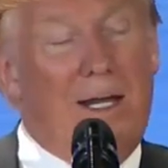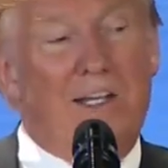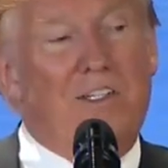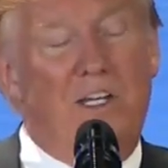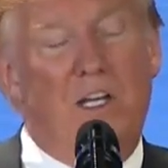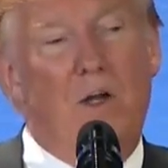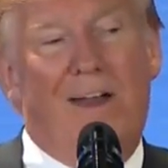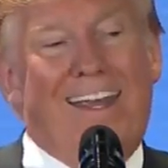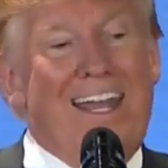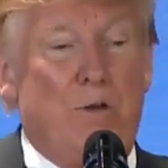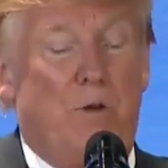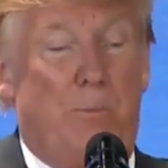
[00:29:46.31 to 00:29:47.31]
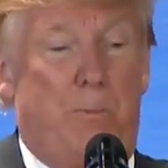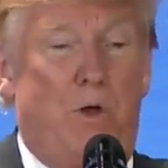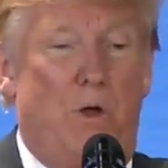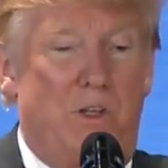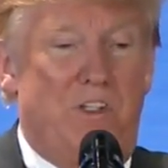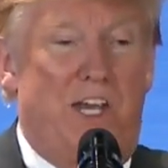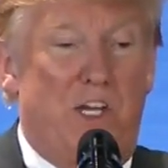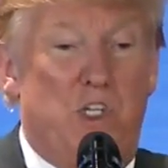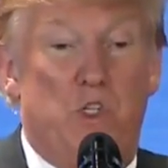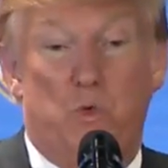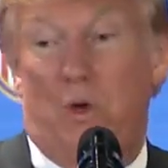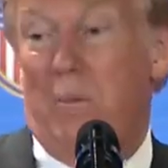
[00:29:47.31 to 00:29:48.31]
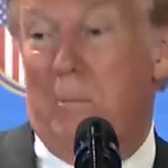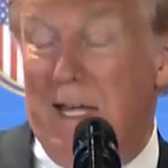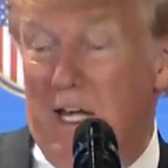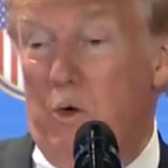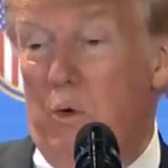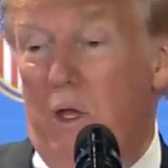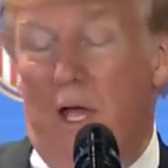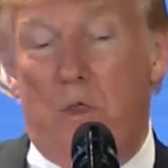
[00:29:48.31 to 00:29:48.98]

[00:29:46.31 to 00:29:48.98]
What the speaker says: And I said, you know, I can't really put on sanctions when I'm meeting with.